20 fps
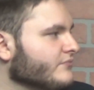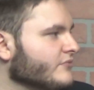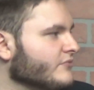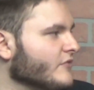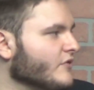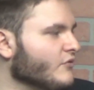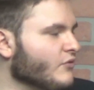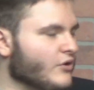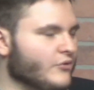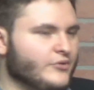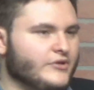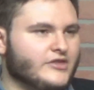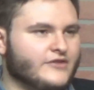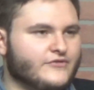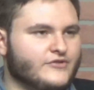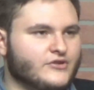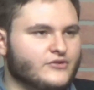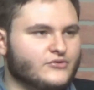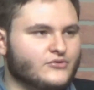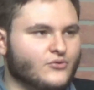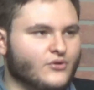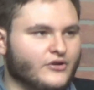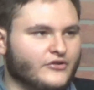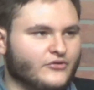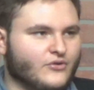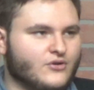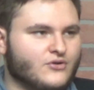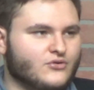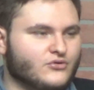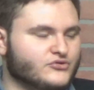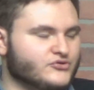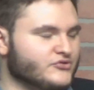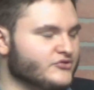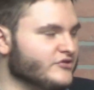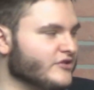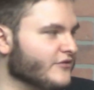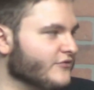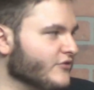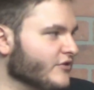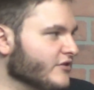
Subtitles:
Well, we live in New York, so our culture's different.